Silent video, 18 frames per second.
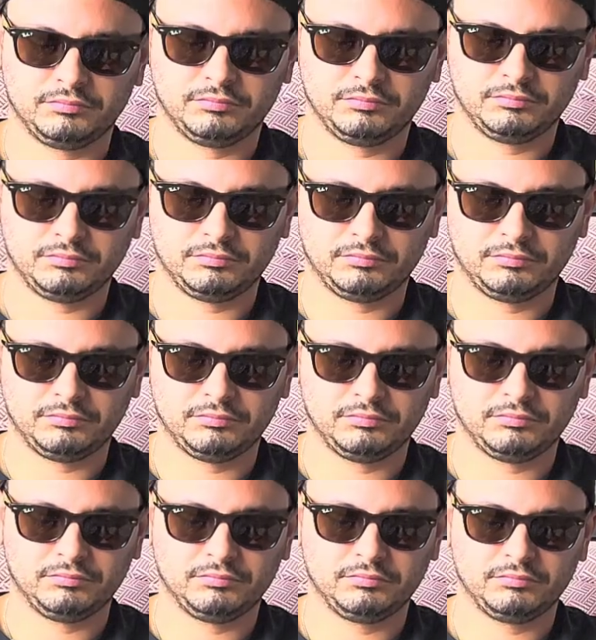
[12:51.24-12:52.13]

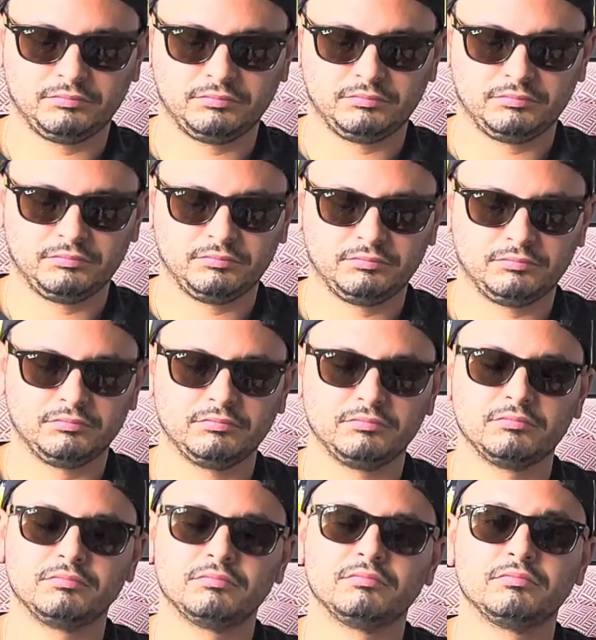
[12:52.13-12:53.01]

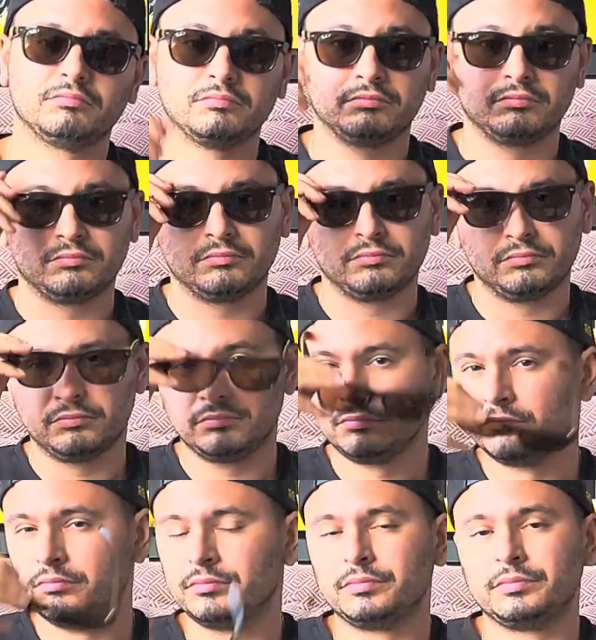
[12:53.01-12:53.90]

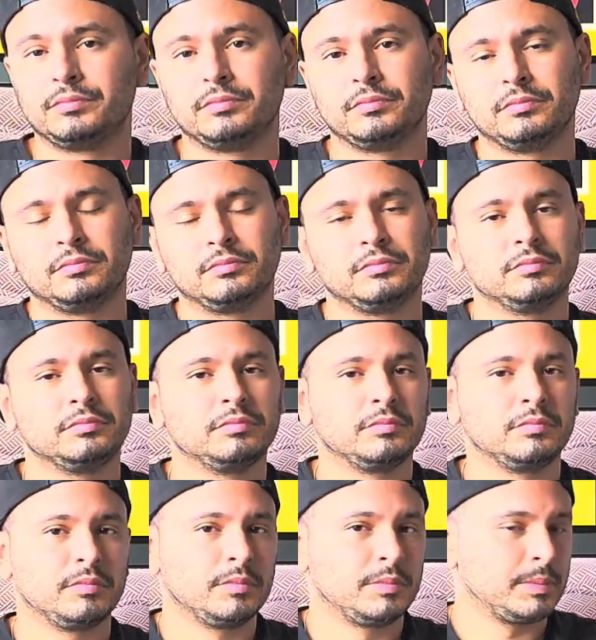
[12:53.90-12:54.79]

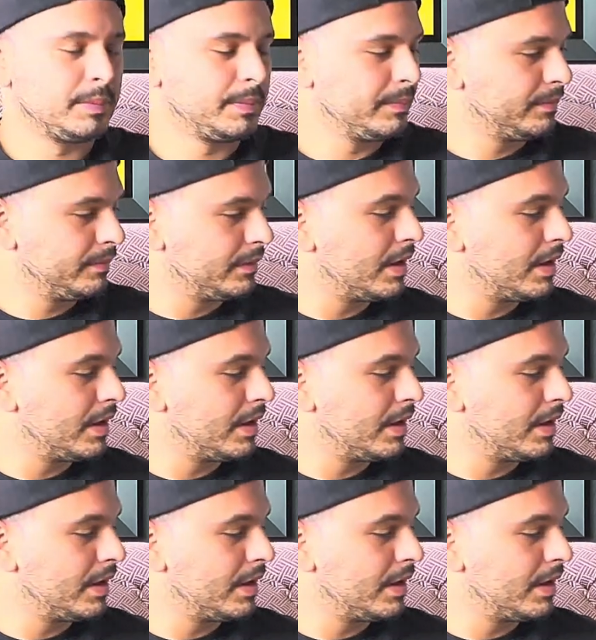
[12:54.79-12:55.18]
No one is speaking in this clip.